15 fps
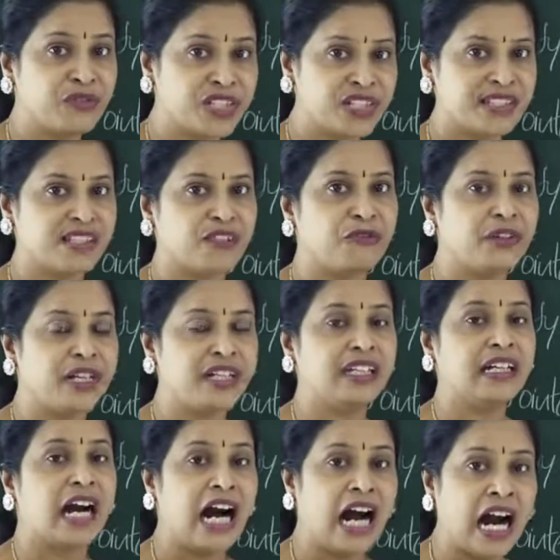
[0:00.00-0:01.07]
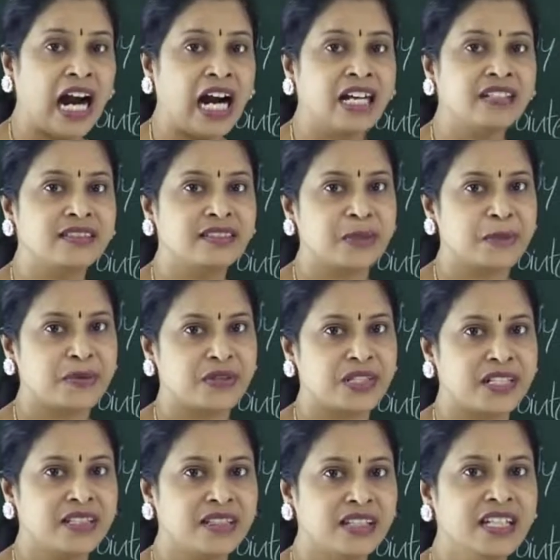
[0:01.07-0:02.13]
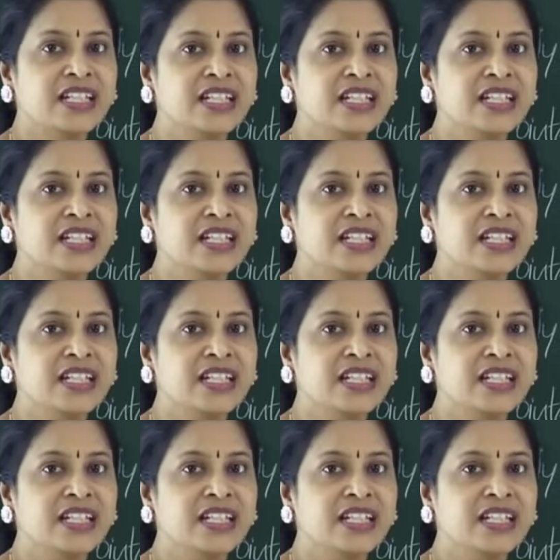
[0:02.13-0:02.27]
which is a very hard substance,